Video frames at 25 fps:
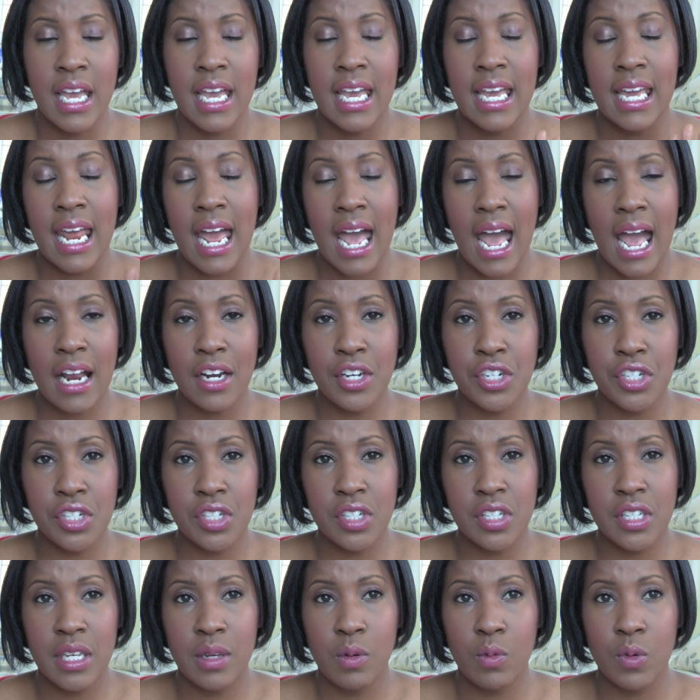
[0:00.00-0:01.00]
It
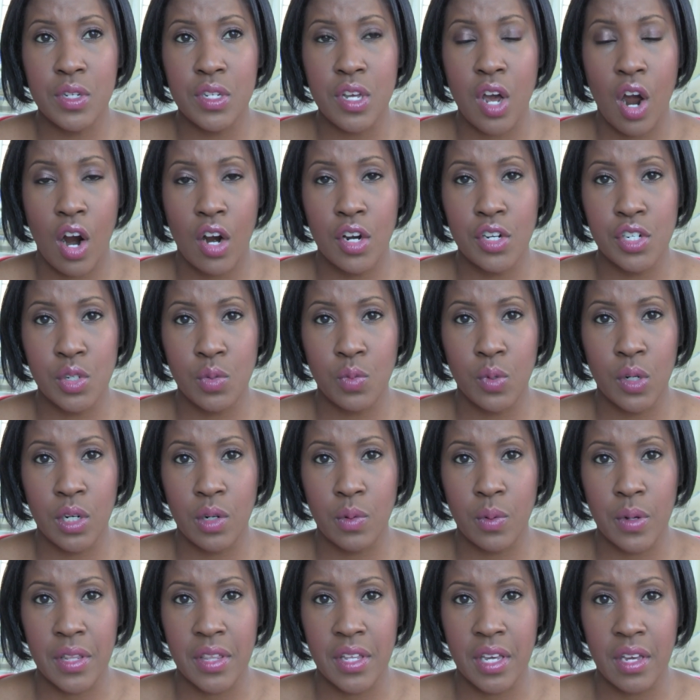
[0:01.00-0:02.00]
actually was hard to
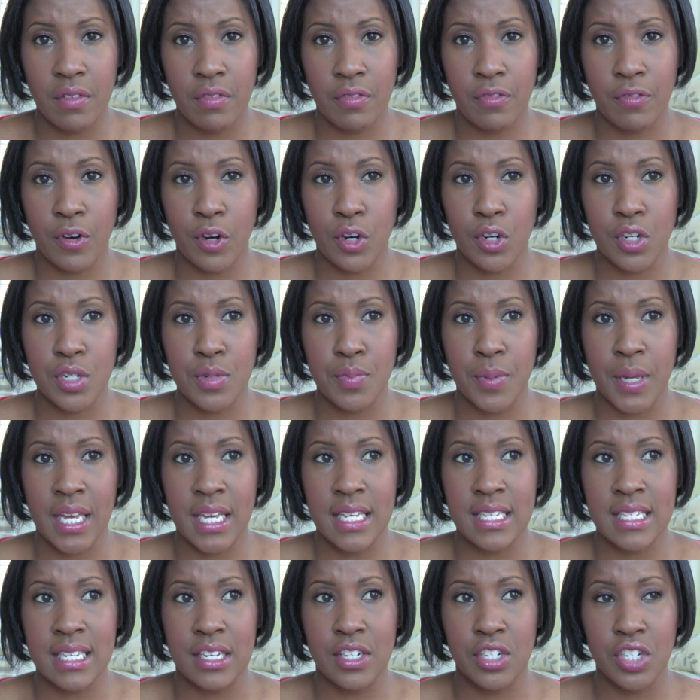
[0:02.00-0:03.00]
work with at first
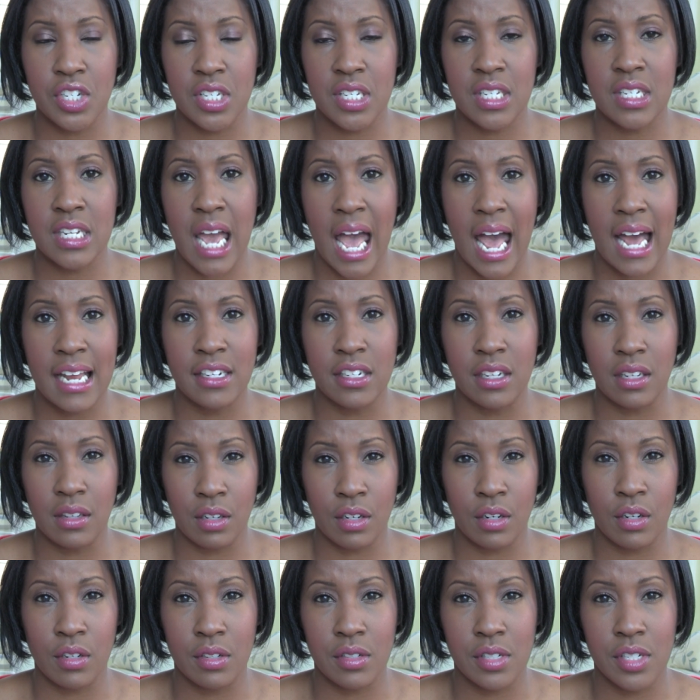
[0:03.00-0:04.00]
because I just had to
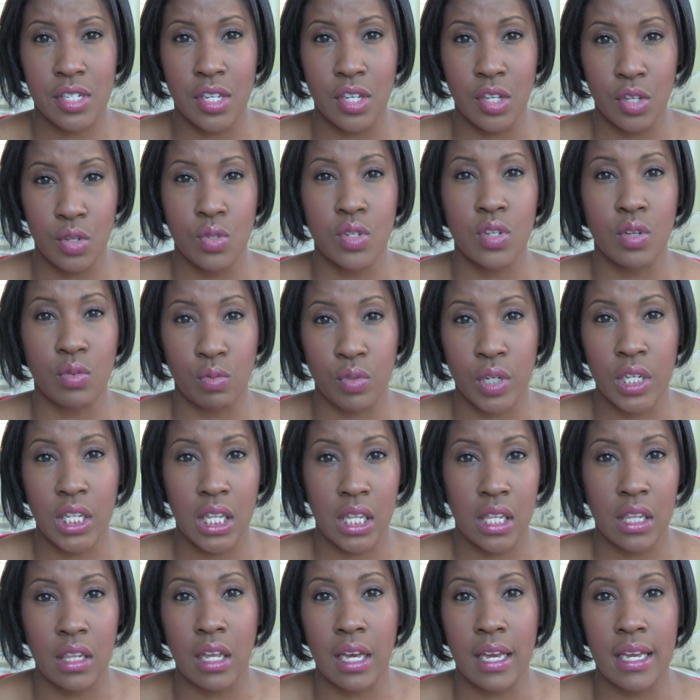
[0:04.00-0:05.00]
learn to use a
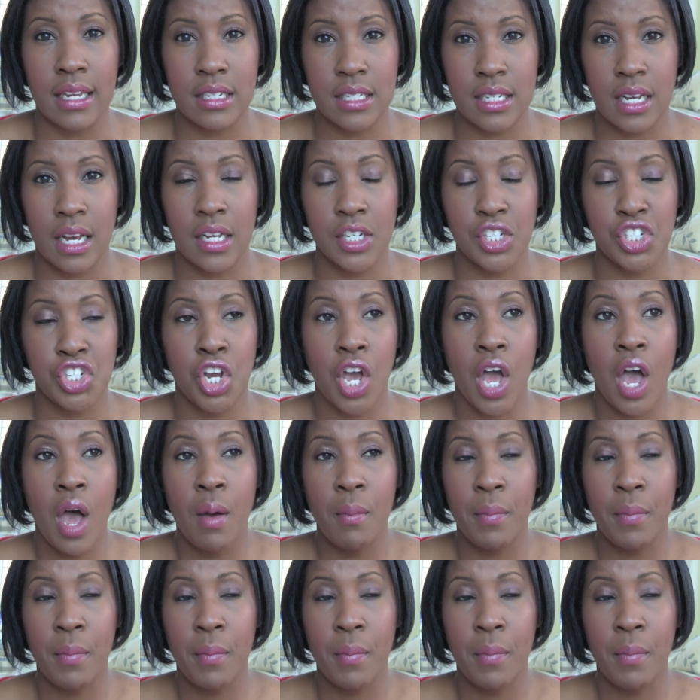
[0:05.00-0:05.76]
really light touch.